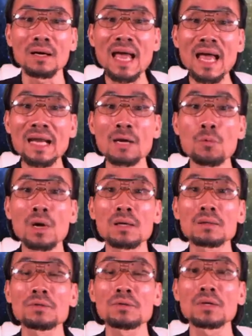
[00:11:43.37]

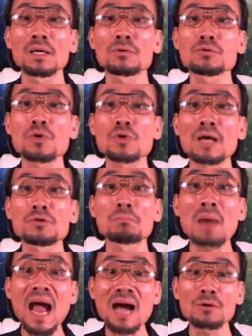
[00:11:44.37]
anyone try to
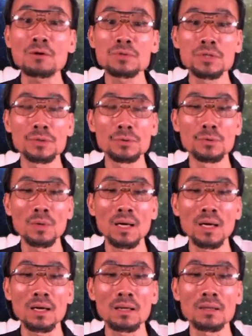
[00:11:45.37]
bow
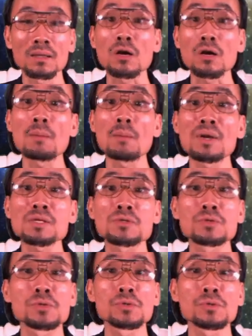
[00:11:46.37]
to the
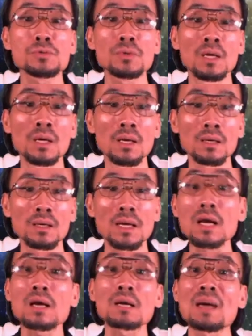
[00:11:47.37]
communist rule,
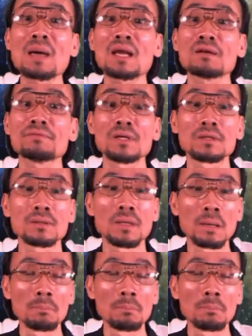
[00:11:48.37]
they got a benefit.